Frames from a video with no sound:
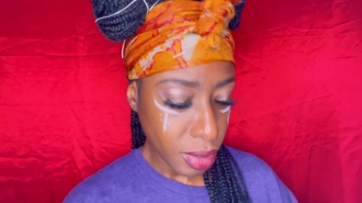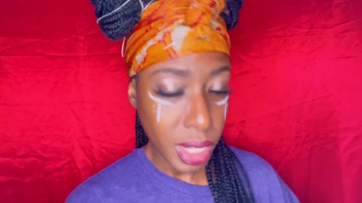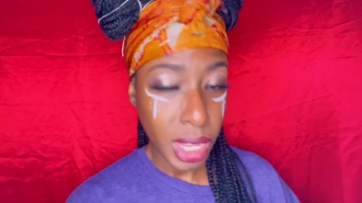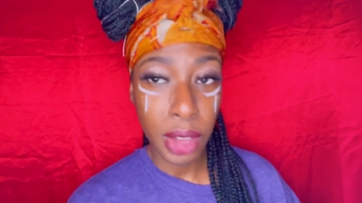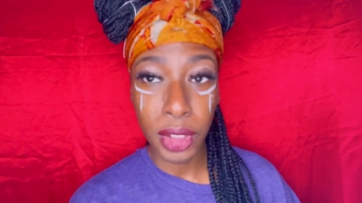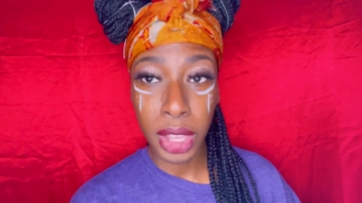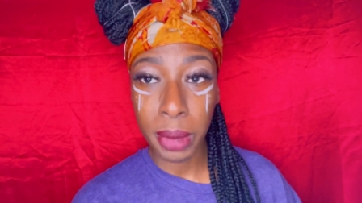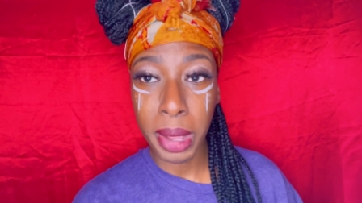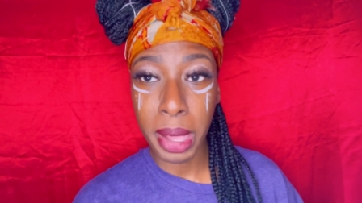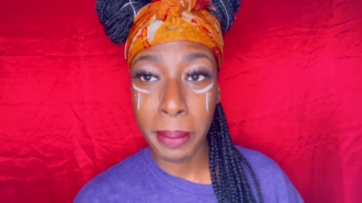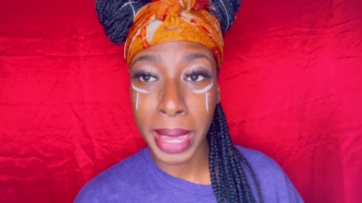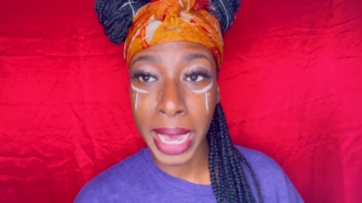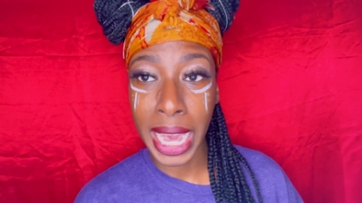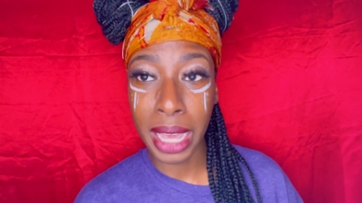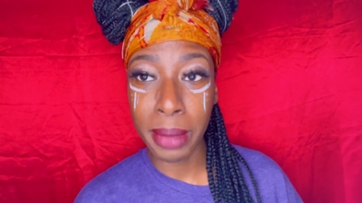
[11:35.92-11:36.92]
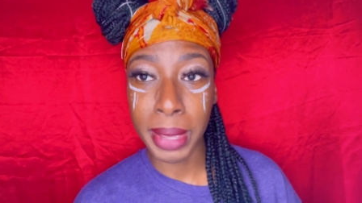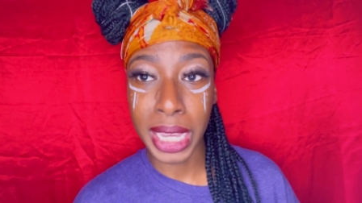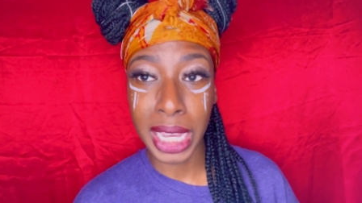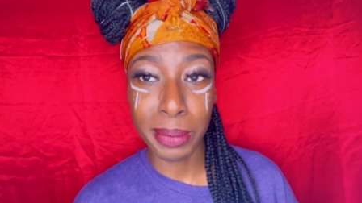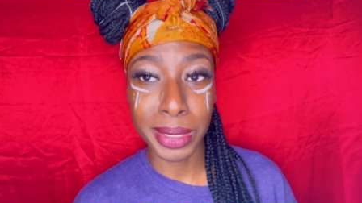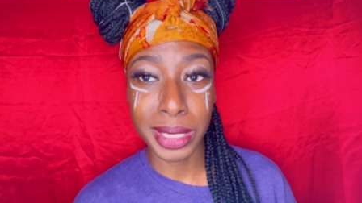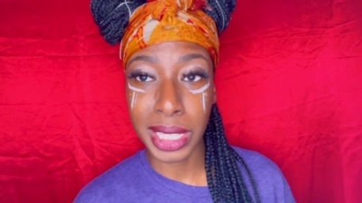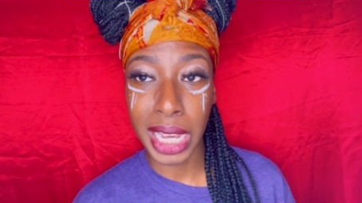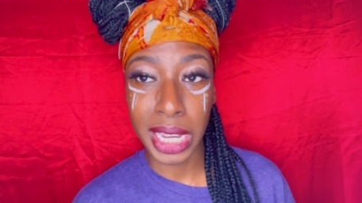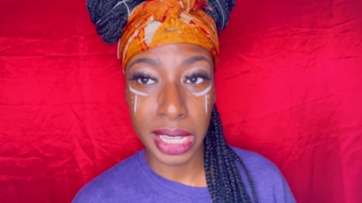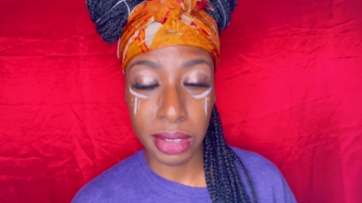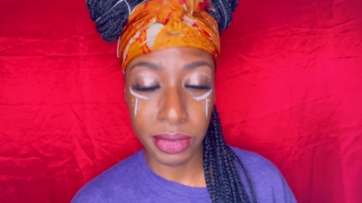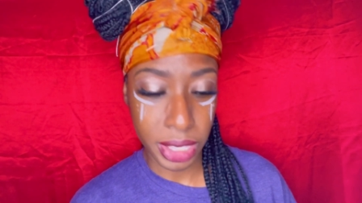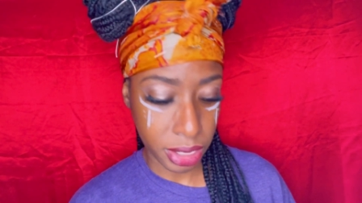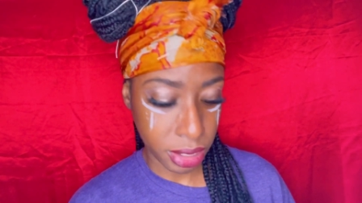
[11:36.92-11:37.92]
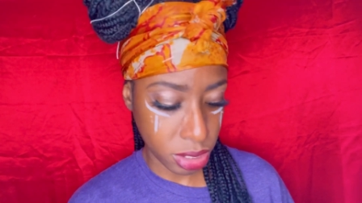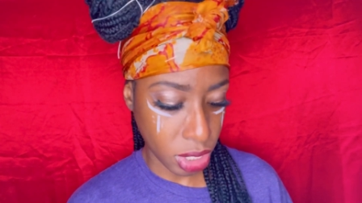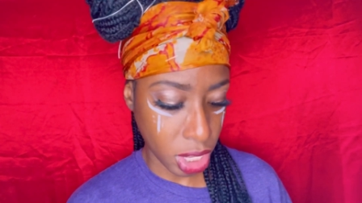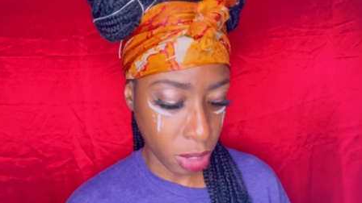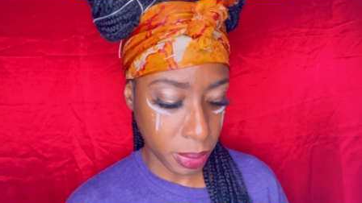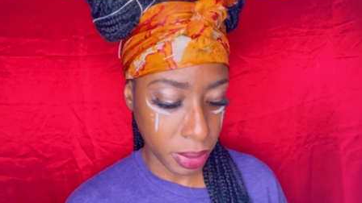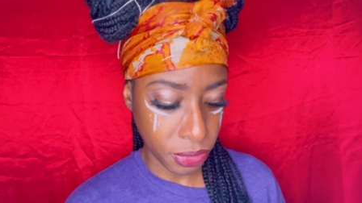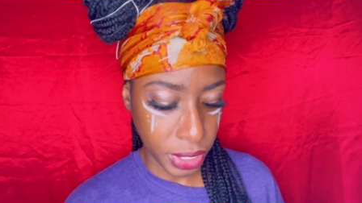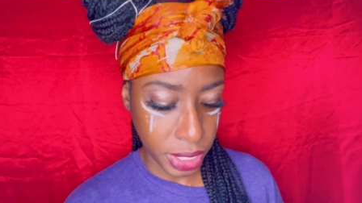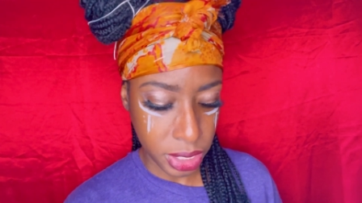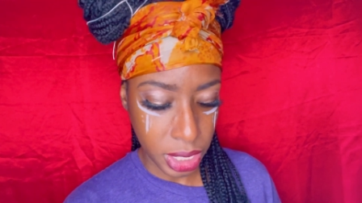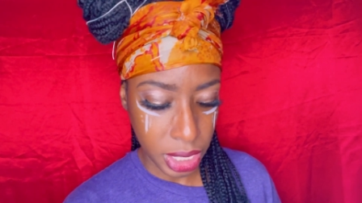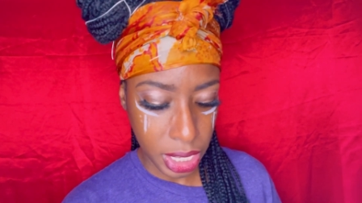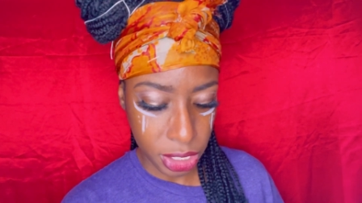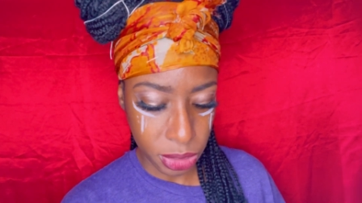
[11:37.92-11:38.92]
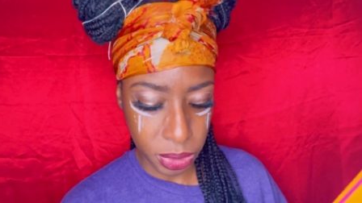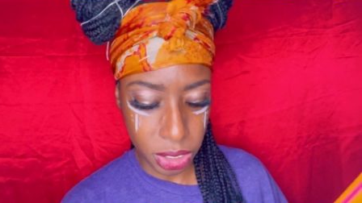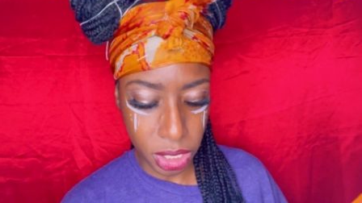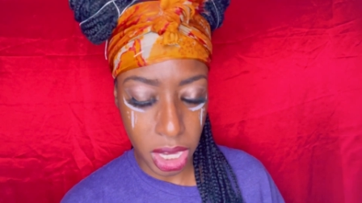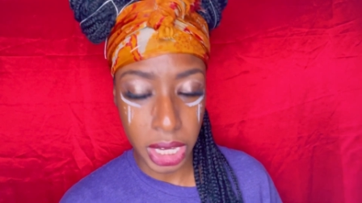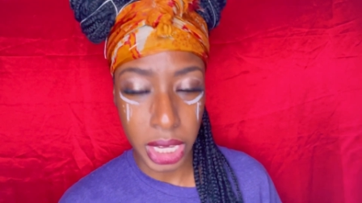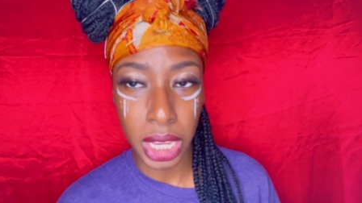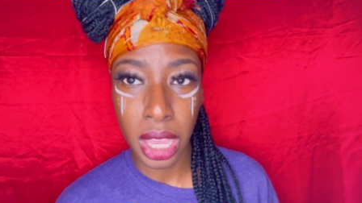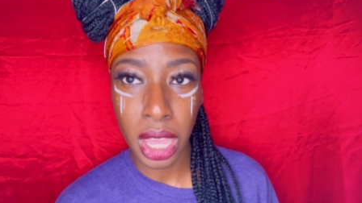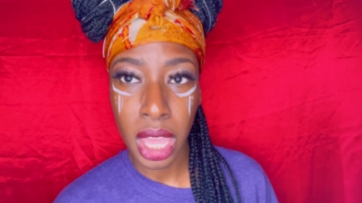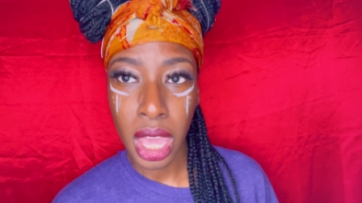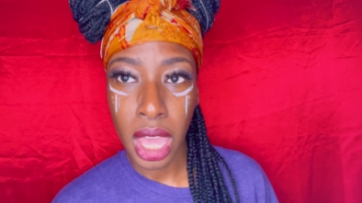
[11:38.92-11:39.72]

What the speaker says: I feel like my eye makeup is not giving, so I'll be fixing it as we're talking.